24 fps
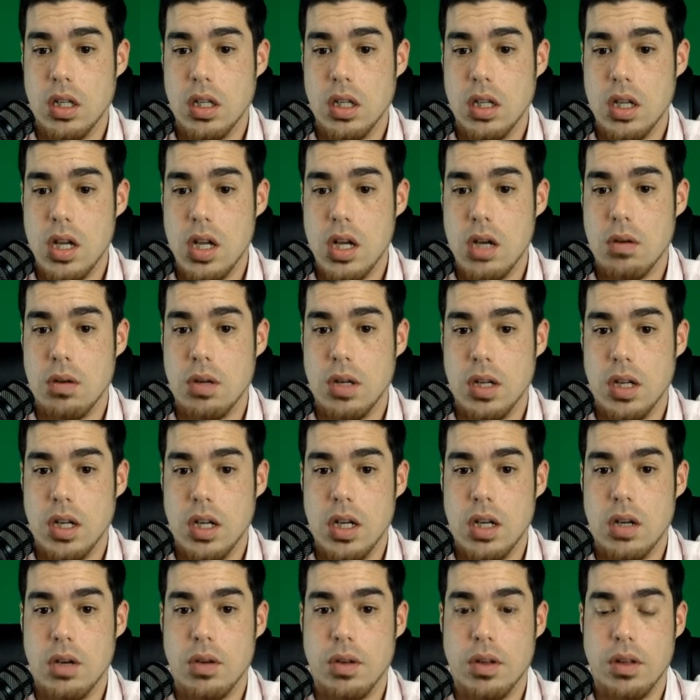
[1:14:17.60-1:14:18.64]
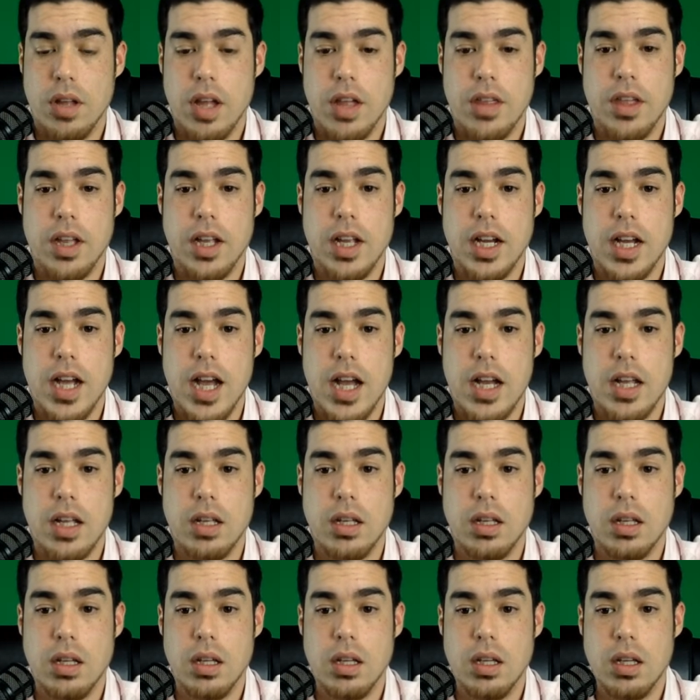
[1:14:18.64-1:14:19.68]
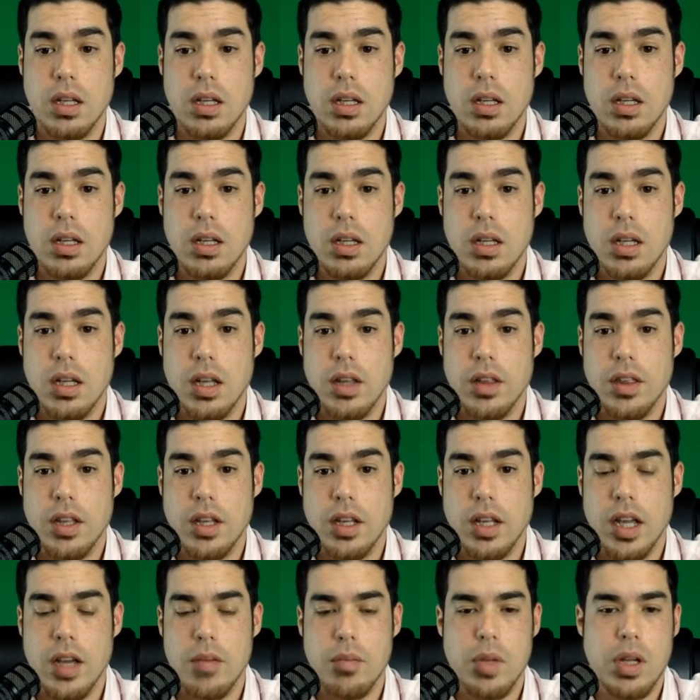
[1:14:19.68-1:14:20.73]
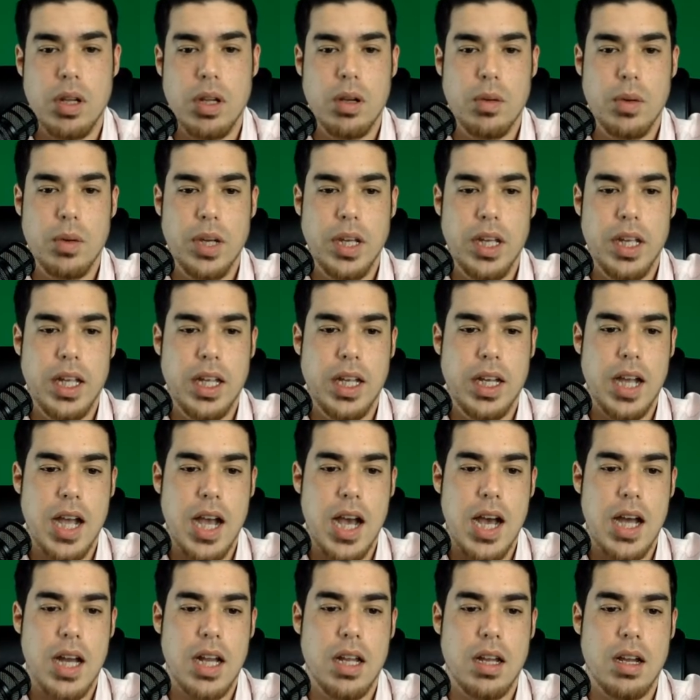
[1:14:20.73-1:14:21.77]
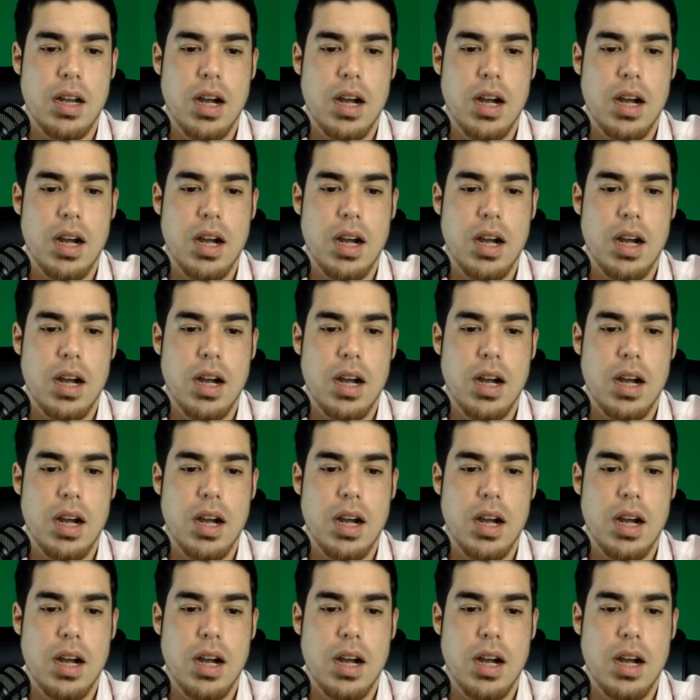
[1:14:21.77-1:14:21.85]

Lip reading: Oh, I think I got it. Yep, we got it.